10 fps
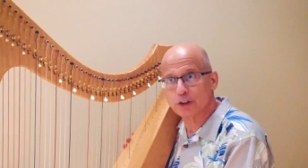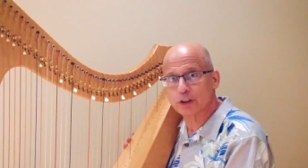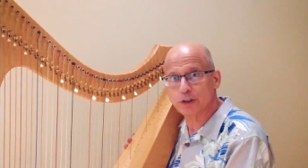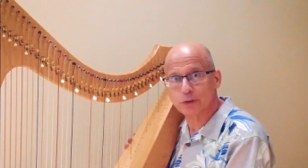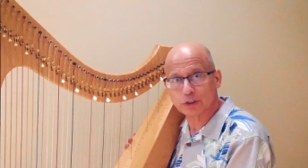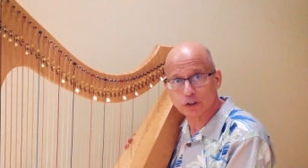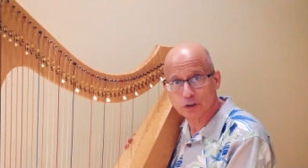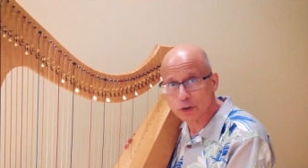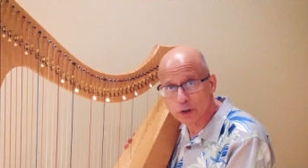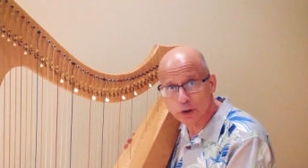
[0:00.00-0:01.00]
could use at
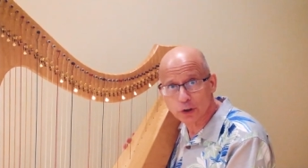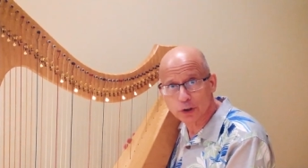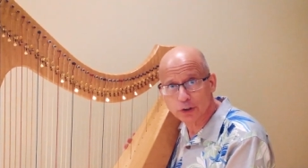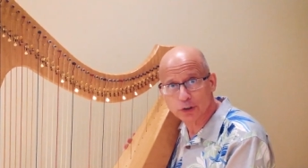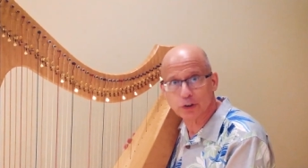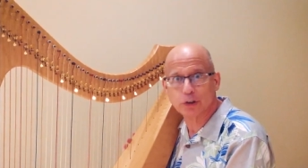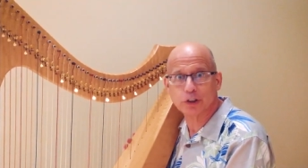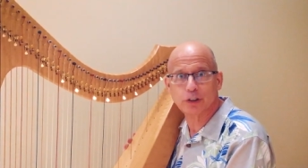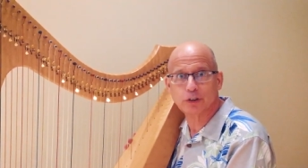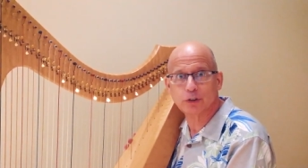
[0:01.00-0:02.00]
church or you
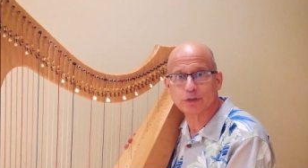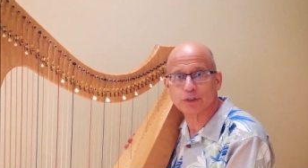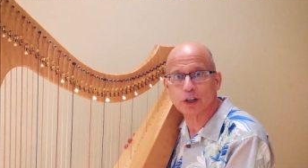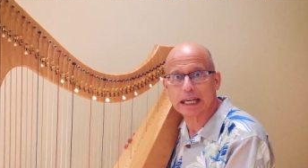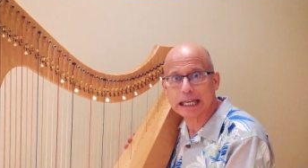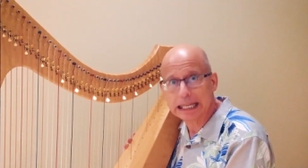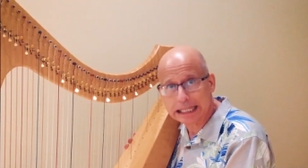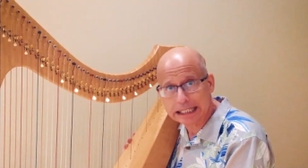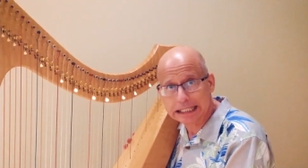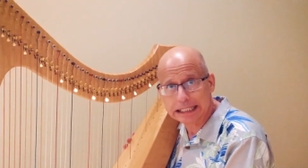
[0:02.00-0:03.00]
could use for
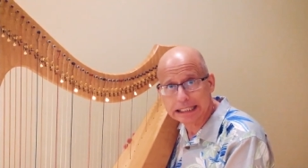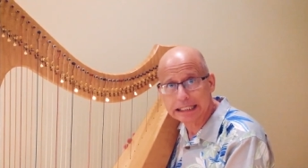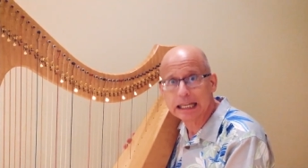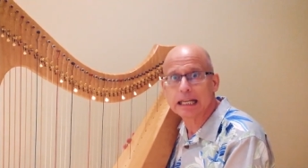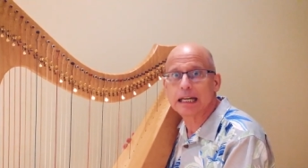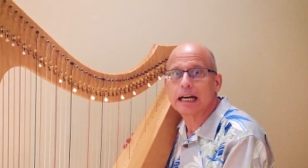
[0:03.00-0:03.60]
any